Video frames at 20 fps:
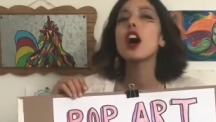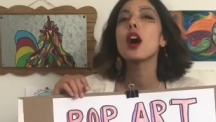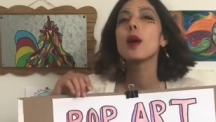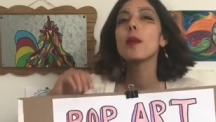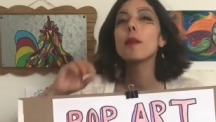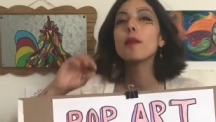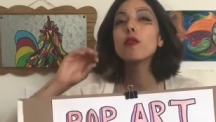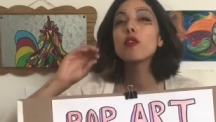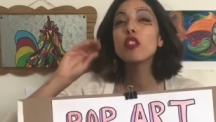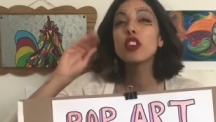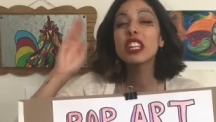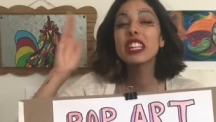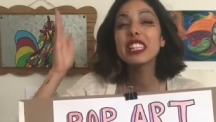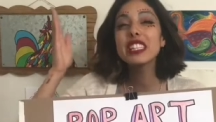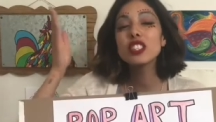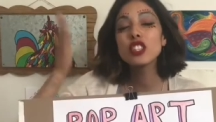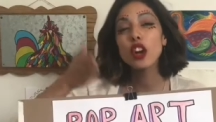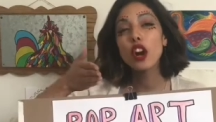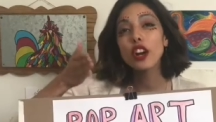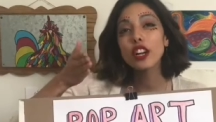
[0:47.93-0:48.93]
really
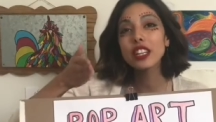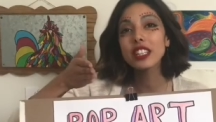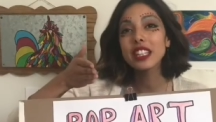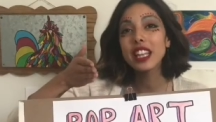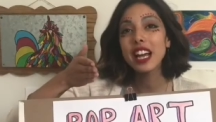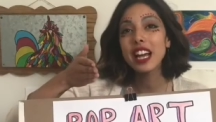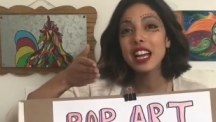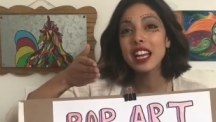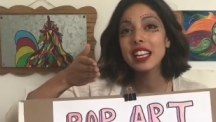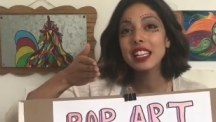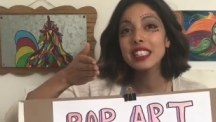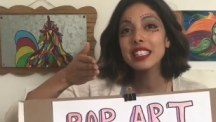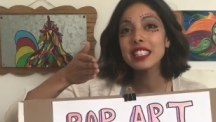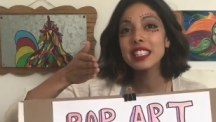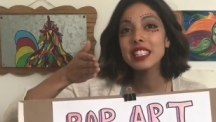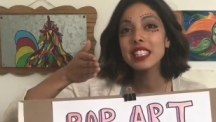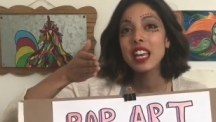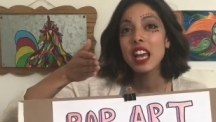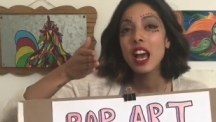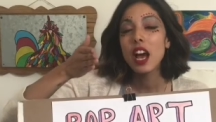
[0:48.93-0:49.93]
dark lines,
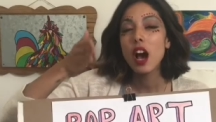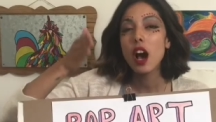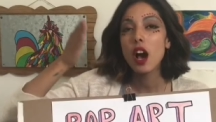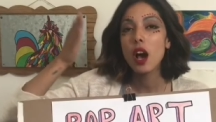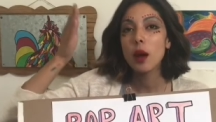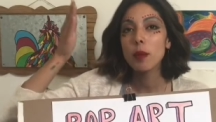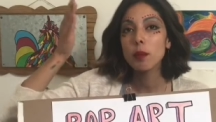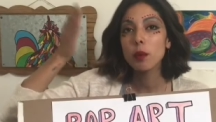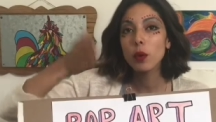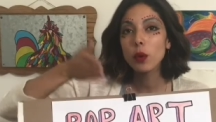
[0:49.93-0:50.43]
bold